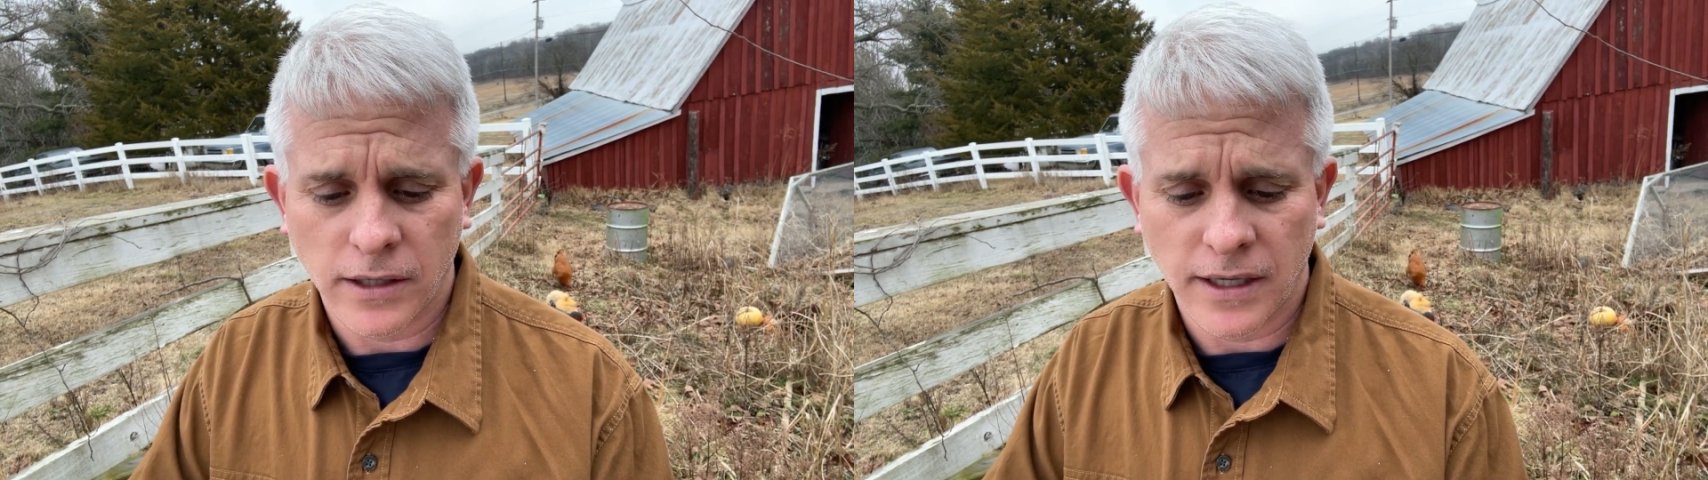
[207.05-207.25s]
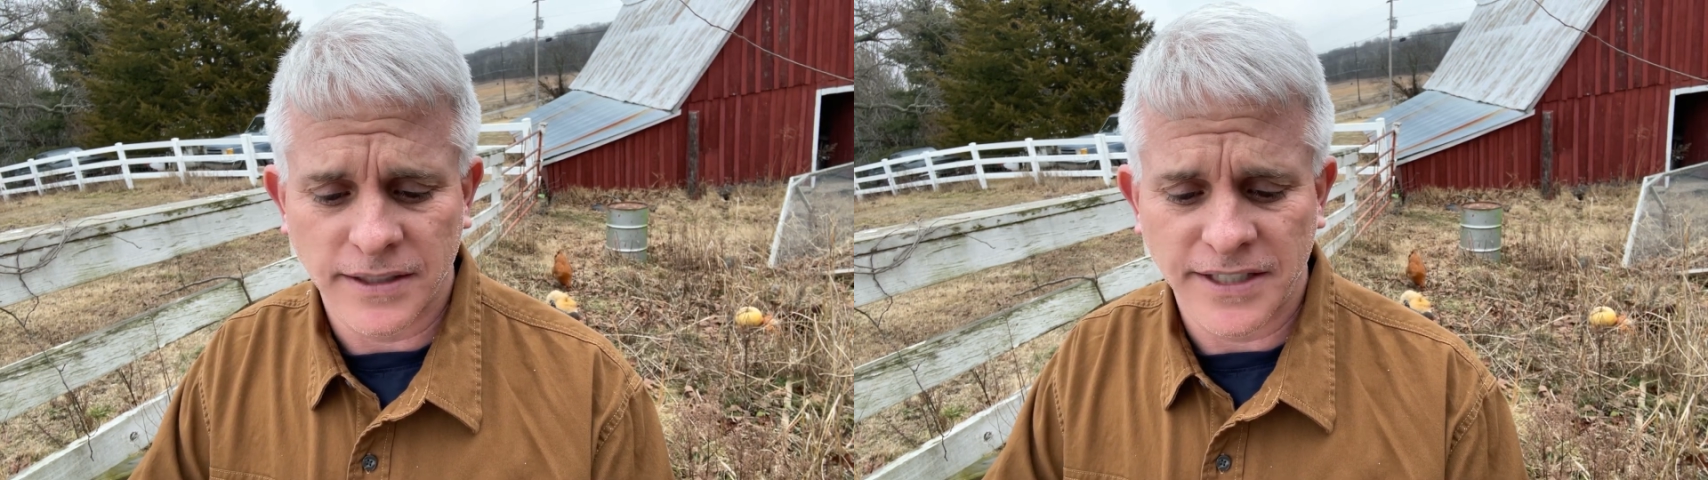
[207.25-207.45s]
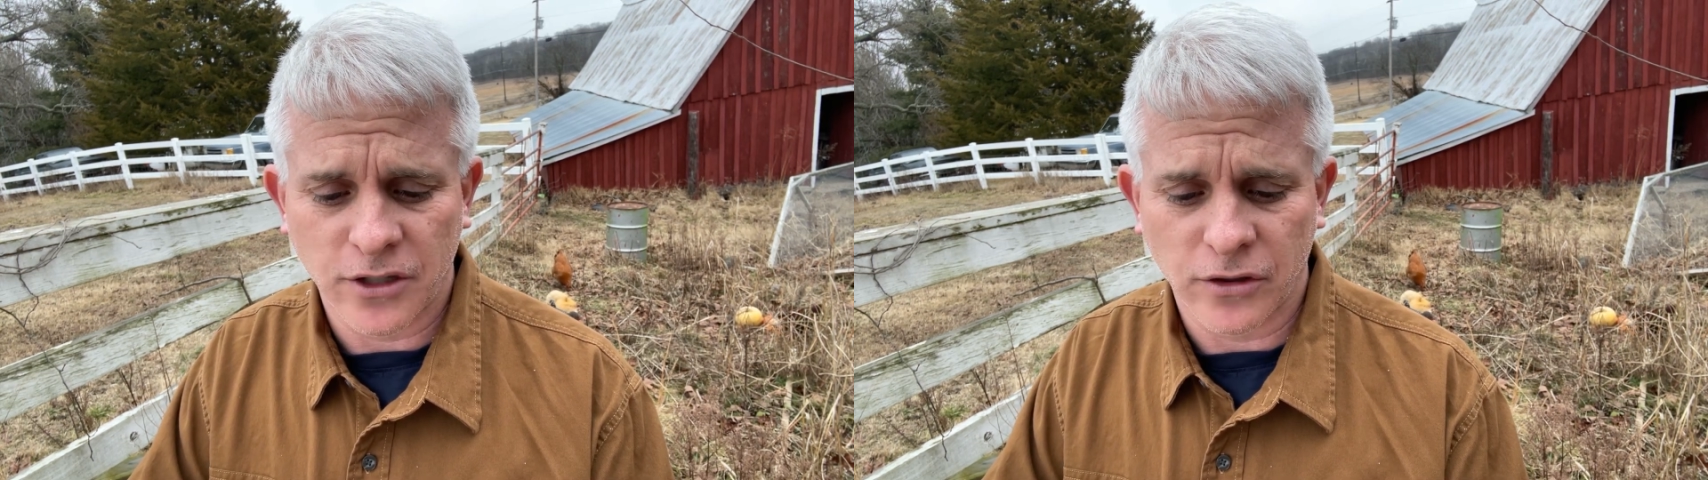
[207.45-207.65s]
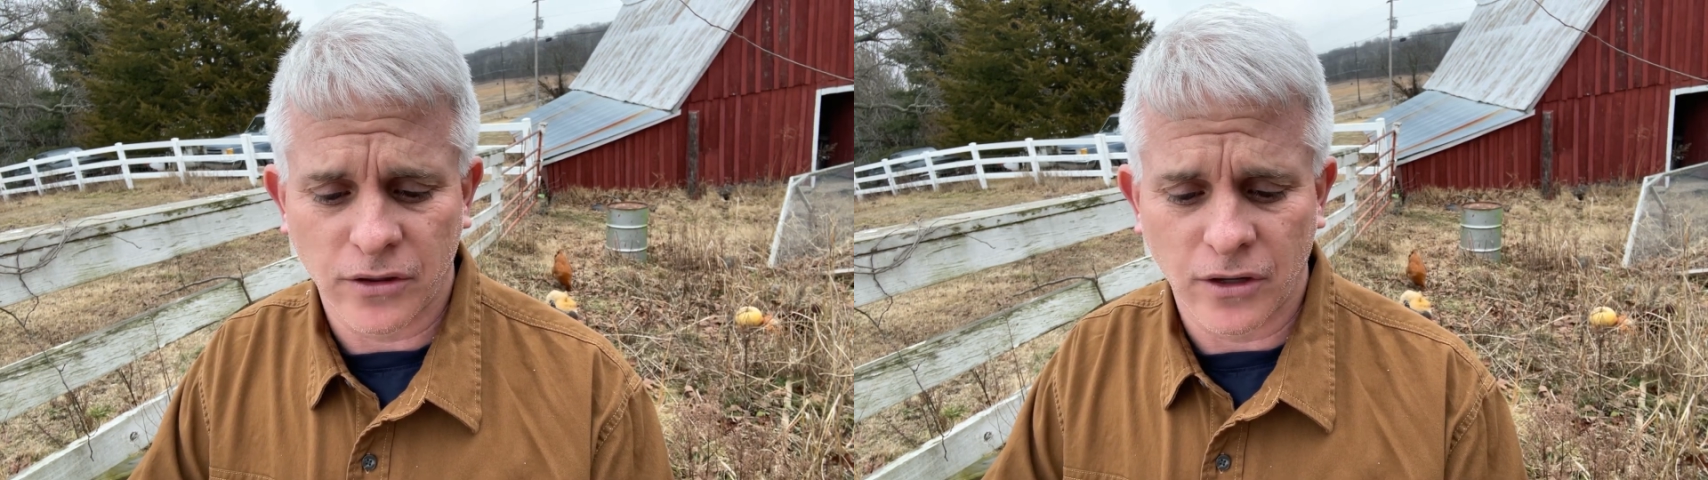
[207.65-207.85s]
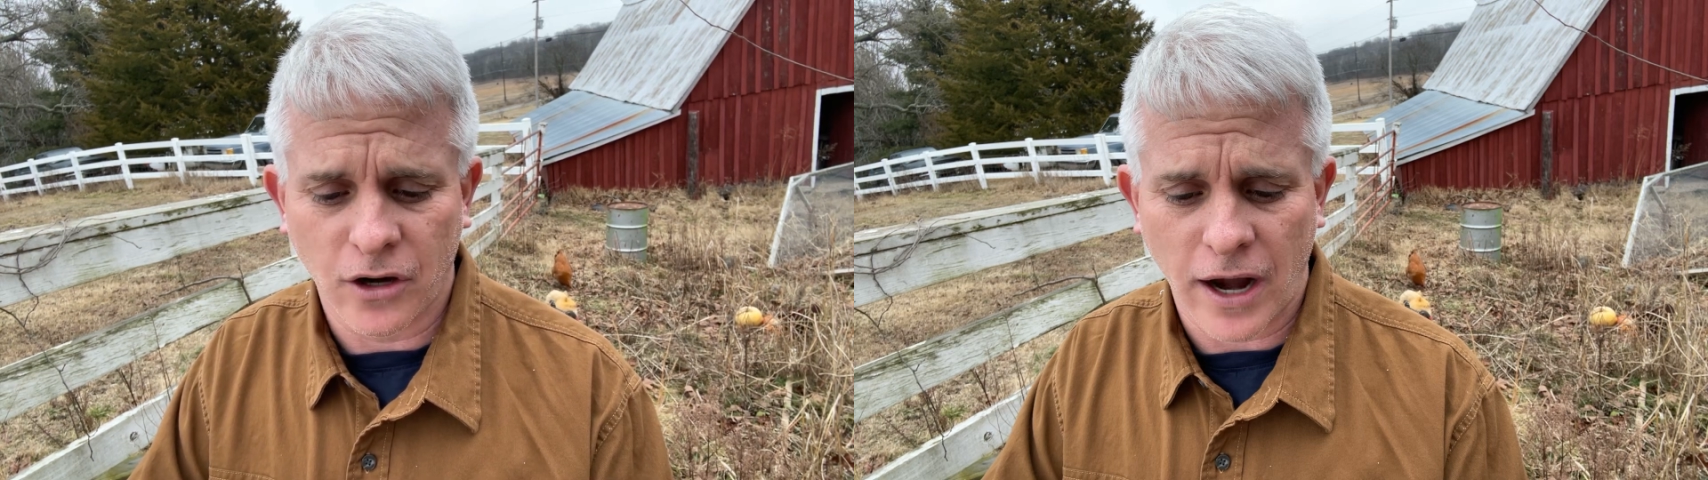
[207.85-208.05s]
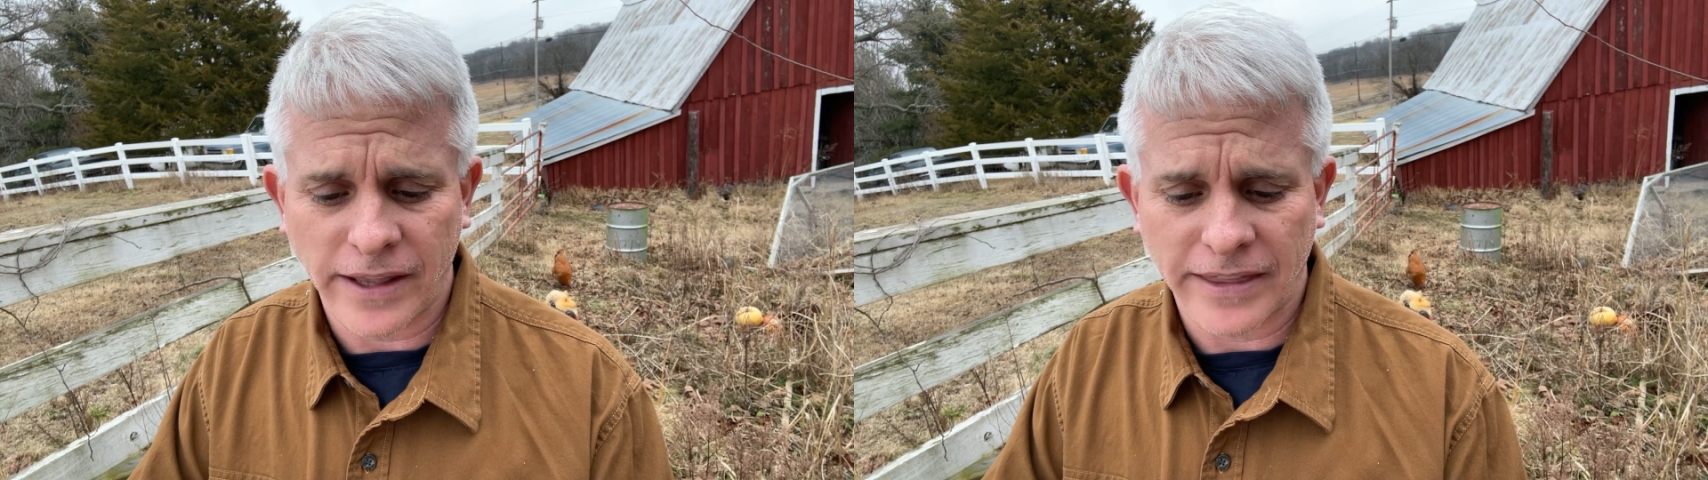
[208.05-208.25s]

Consider the great